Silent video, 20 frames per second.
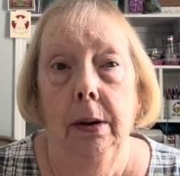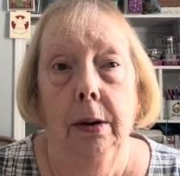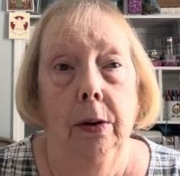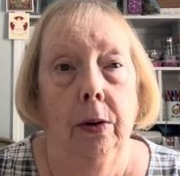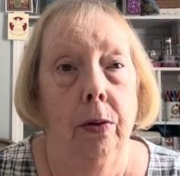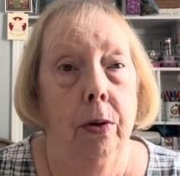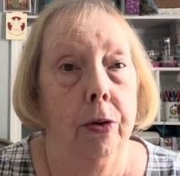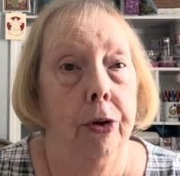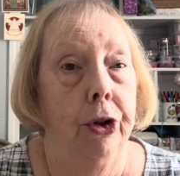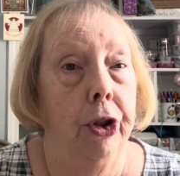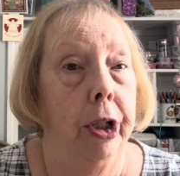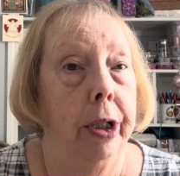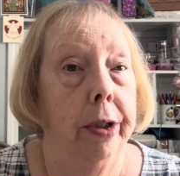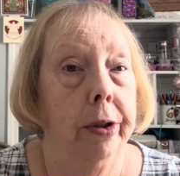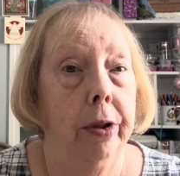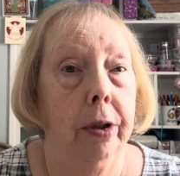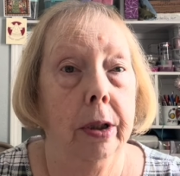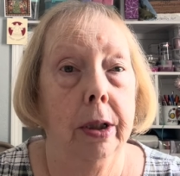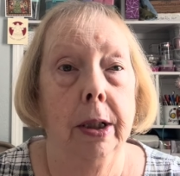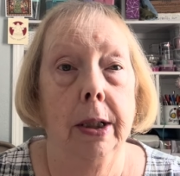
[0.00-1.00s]

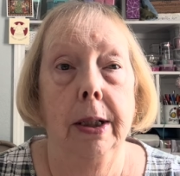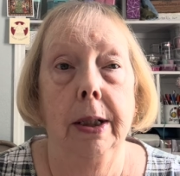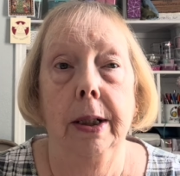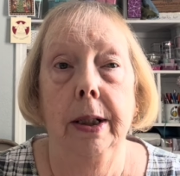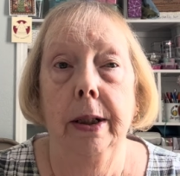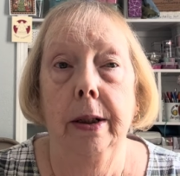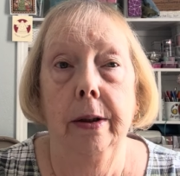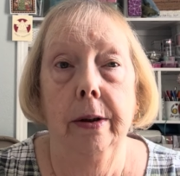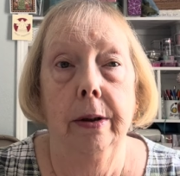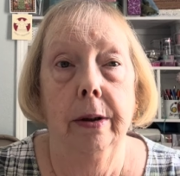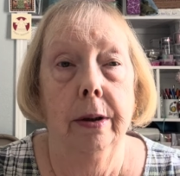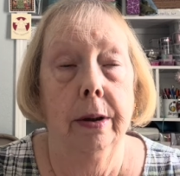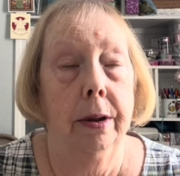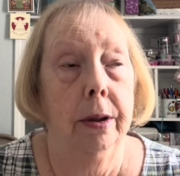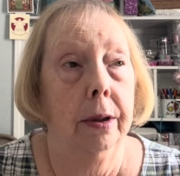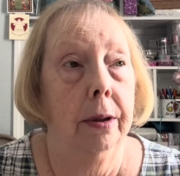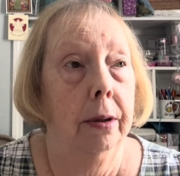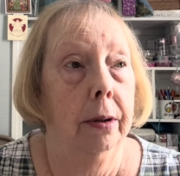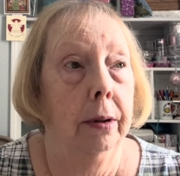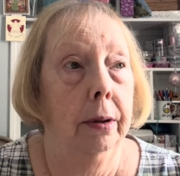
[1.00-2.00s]
Crocheters and
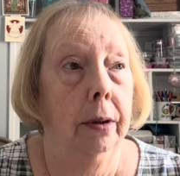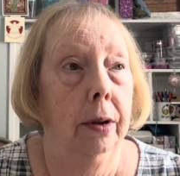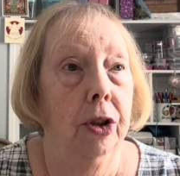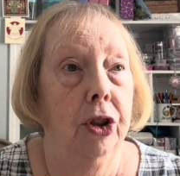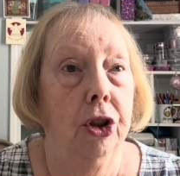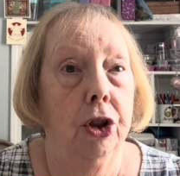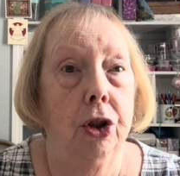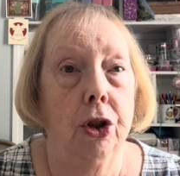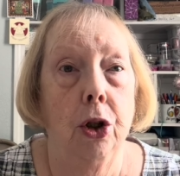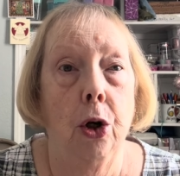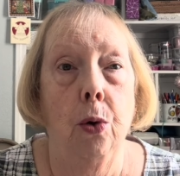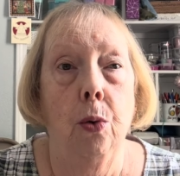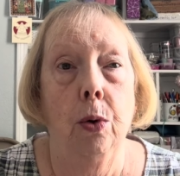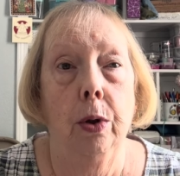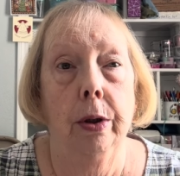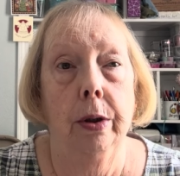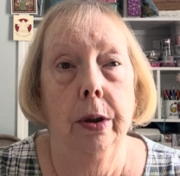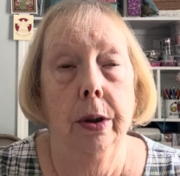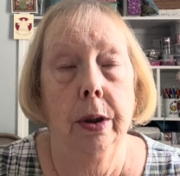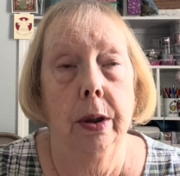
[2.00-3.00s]
knitters,
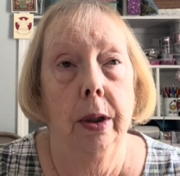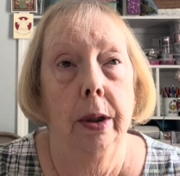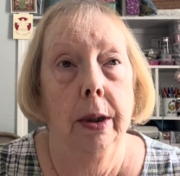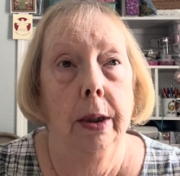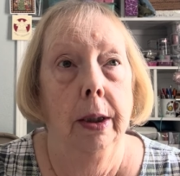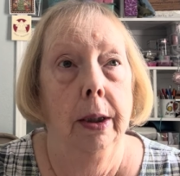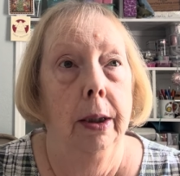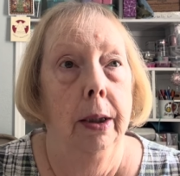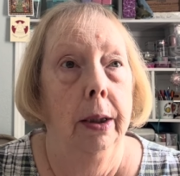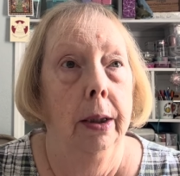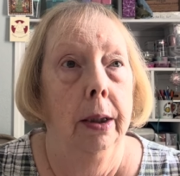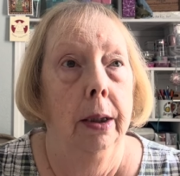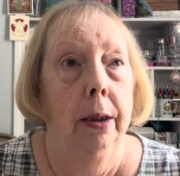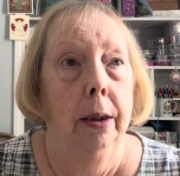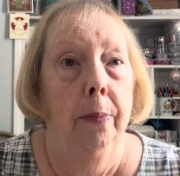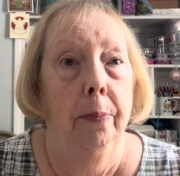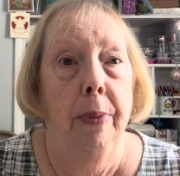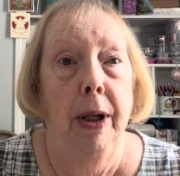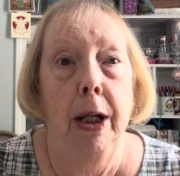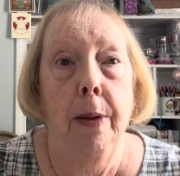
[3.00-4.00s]
sewers,
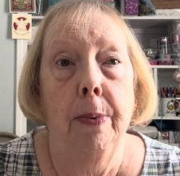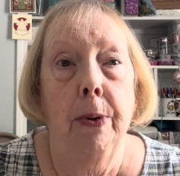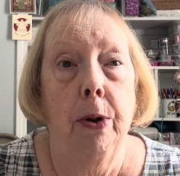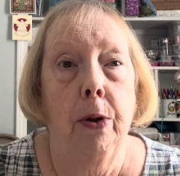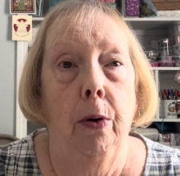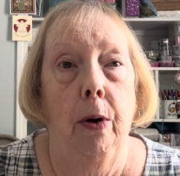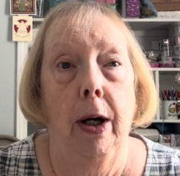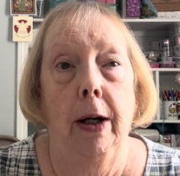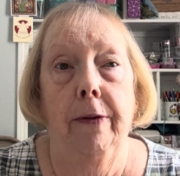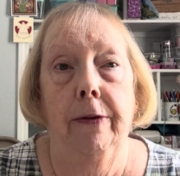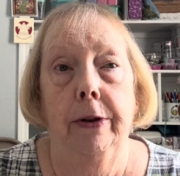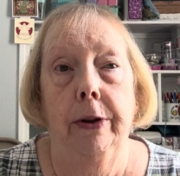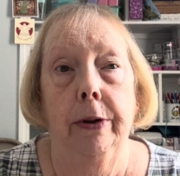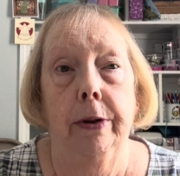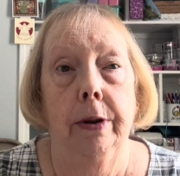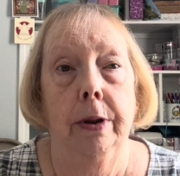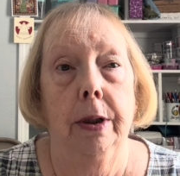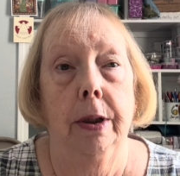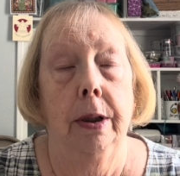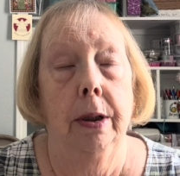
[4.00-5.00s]
paper
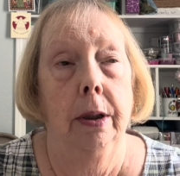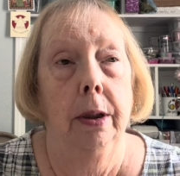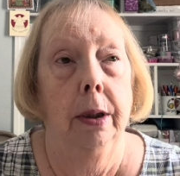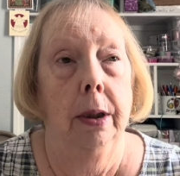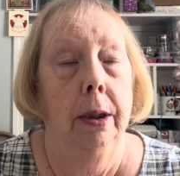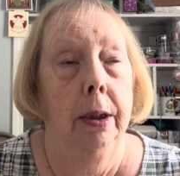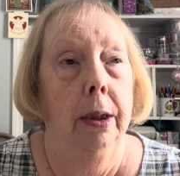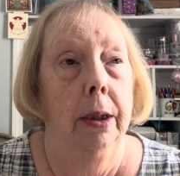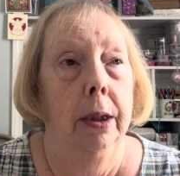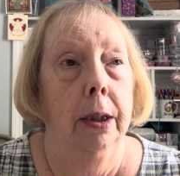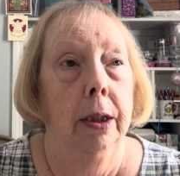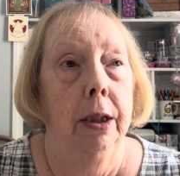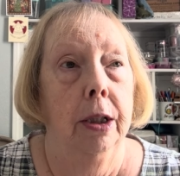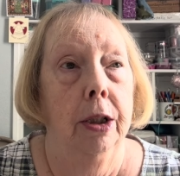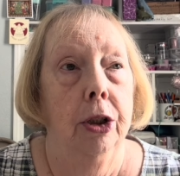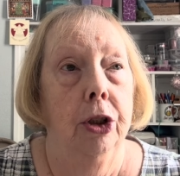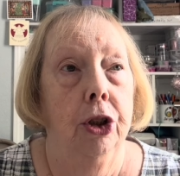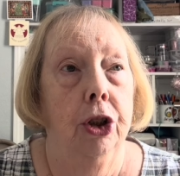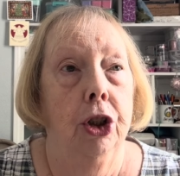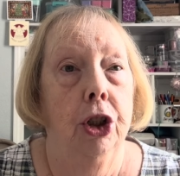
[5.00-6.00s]
crafters,
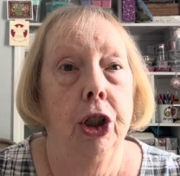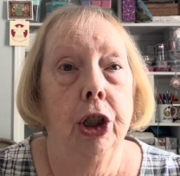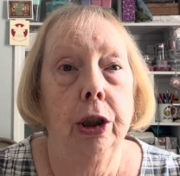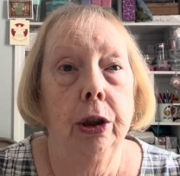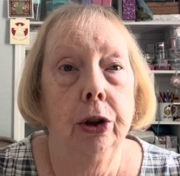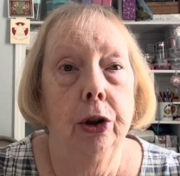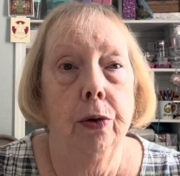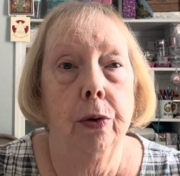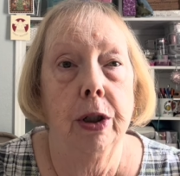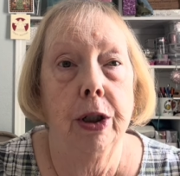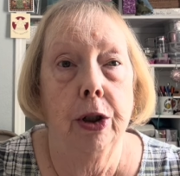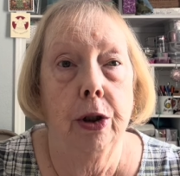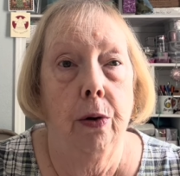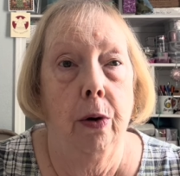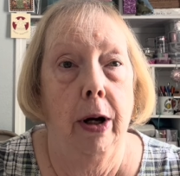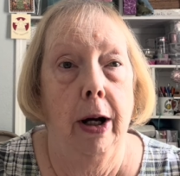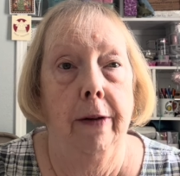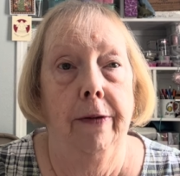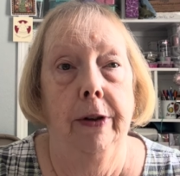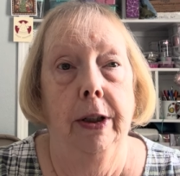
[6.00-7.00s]
children's
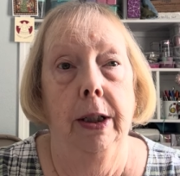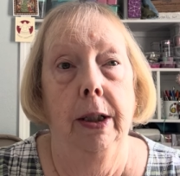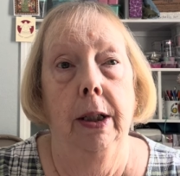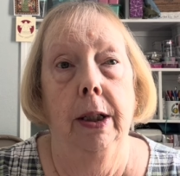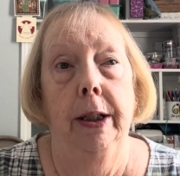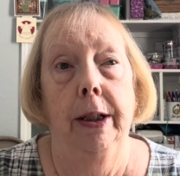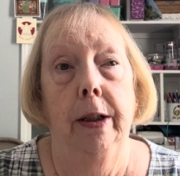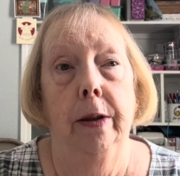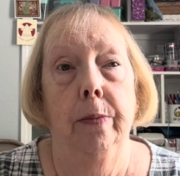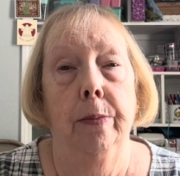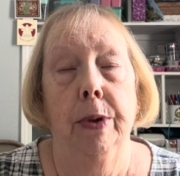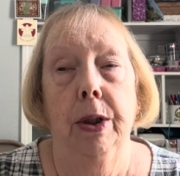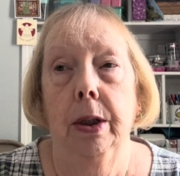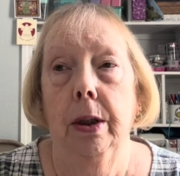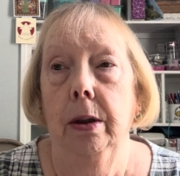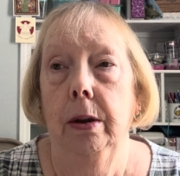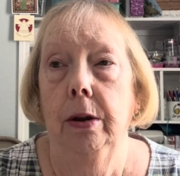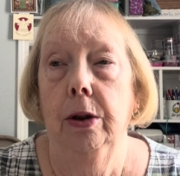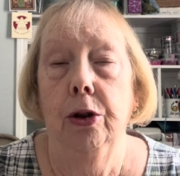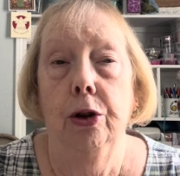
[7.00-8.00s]
crafting items,
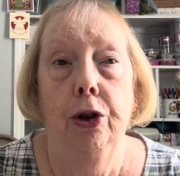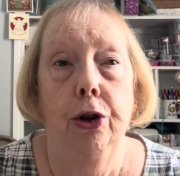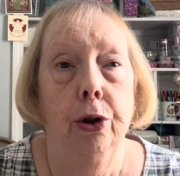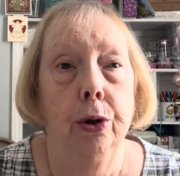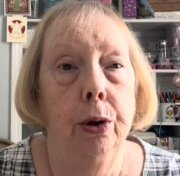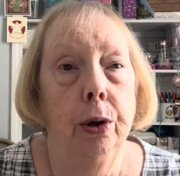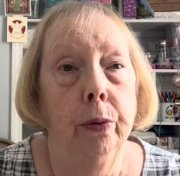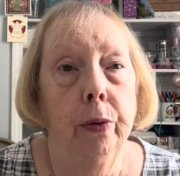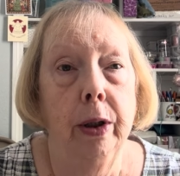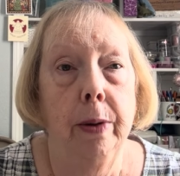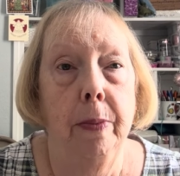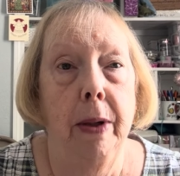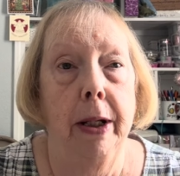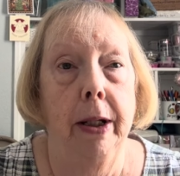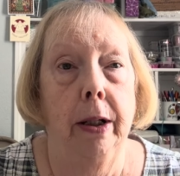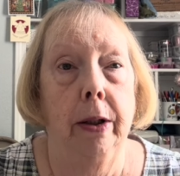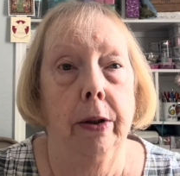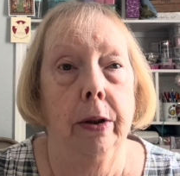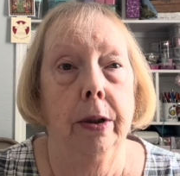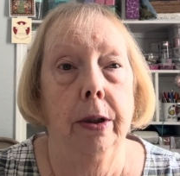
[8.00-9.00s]
jewelry
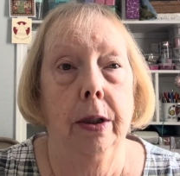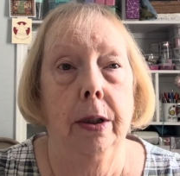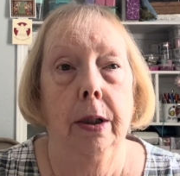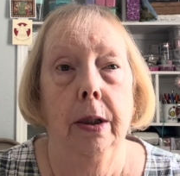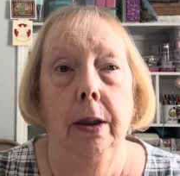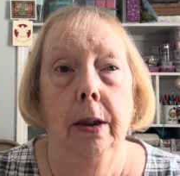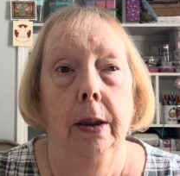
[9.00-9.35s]
makers,